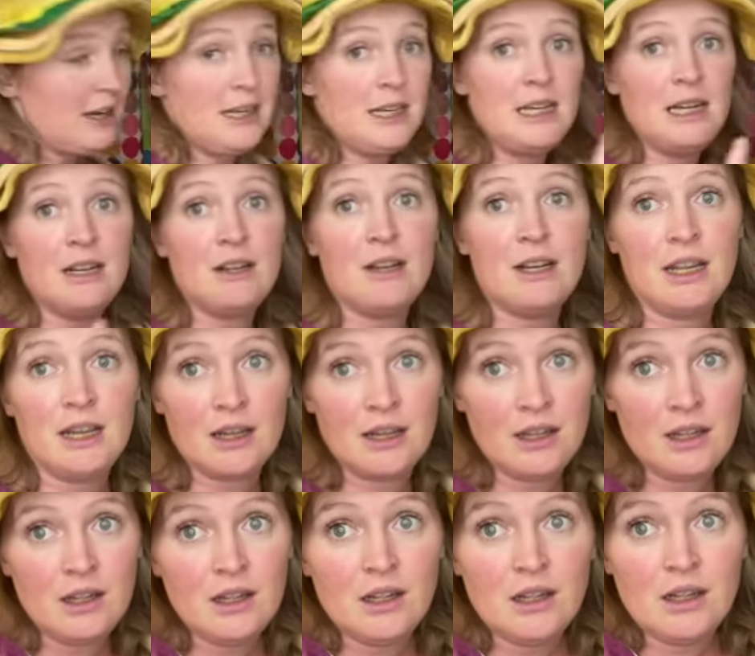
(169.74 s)
an area
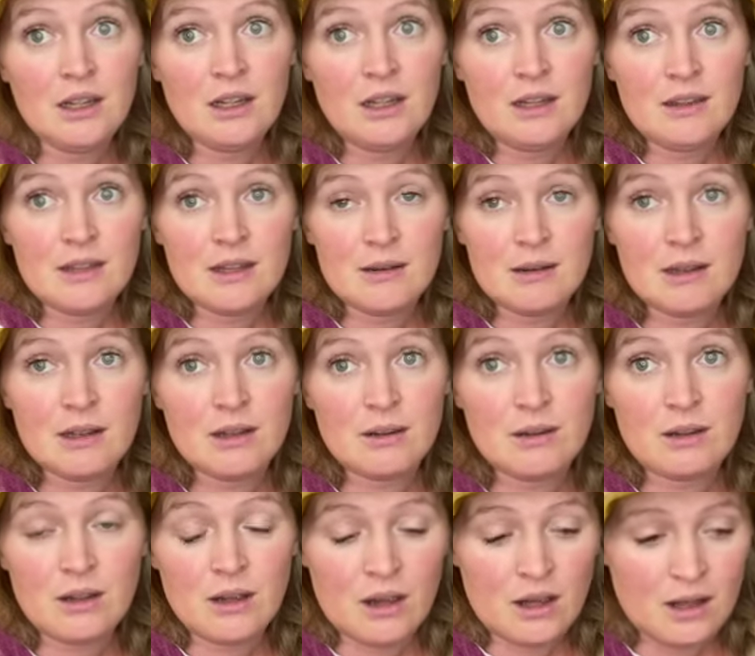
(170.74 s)
that
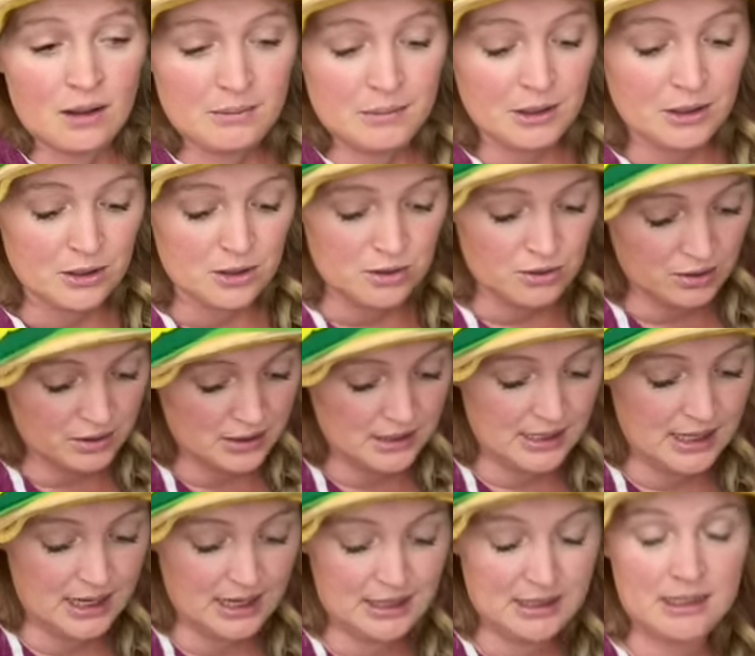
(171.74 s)
your adult
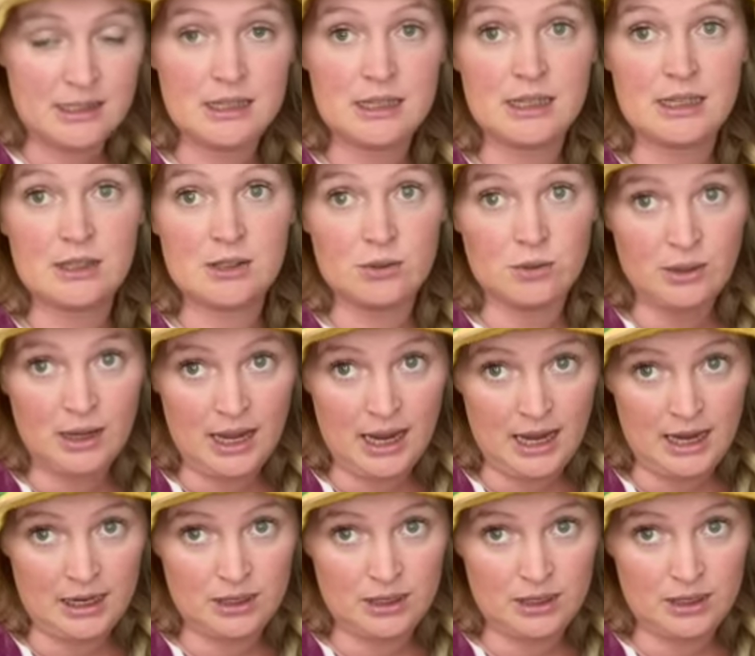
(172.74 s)
says is okay,